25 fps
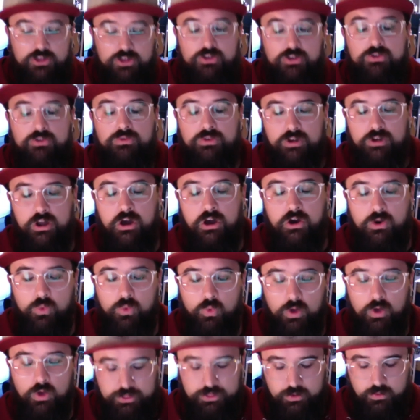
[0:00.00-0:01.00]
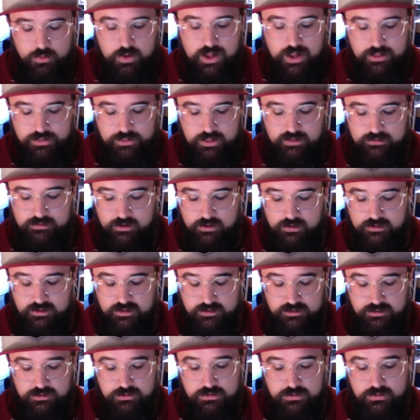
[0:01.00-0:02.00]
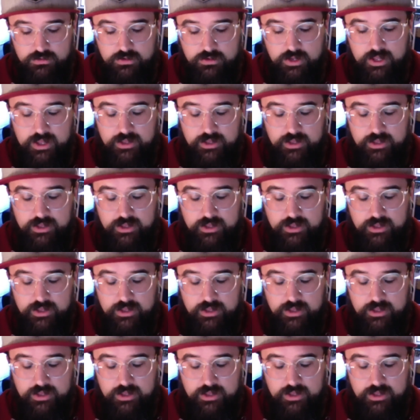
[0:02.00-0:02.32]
know what the right things are to do.